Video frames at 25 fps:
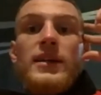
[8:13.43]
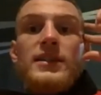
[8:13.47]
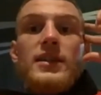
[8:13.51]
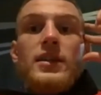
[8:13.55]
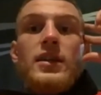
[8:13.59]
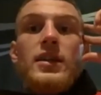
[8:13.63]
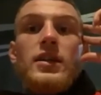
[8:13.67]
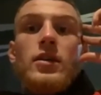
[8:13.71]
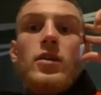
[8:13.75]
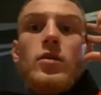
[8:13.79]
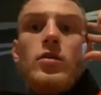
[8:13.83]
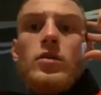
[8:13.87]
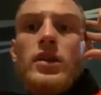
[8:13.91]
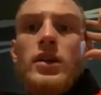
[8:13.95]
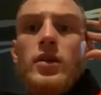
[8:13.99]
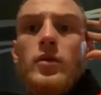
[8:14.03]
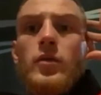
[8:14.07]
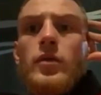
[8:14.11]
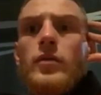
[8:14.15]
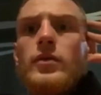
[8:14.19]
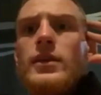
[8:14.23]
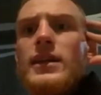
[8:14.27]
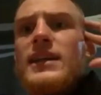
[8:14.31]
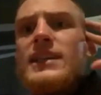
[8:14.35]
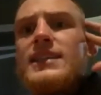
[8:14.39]
and I don't think we
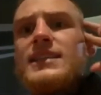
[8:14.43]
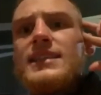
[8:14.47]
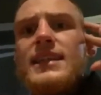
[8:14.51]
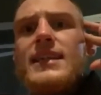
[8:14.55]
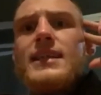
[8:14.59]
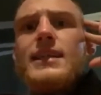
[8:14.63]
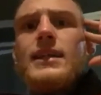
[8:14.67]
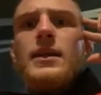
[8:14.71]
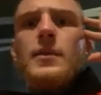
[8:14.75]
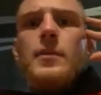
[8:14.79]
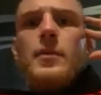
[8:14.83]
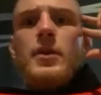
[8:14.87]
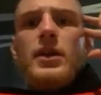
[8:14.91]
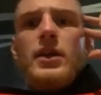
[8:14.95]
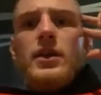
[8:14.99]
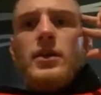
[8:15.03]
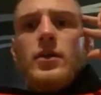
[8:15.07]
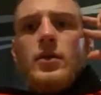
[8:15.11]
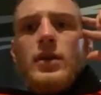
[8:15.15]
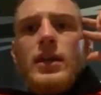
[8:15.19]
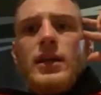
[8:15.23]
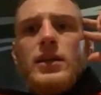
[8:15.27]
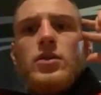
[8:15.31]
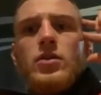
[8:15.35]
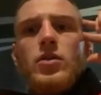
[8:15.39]
really seen anybody do
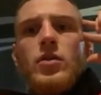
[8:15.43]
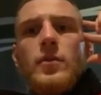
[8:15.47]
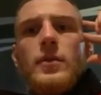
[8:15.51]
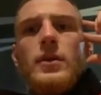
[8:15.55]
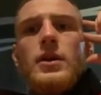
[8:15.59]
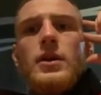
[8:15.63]
that to him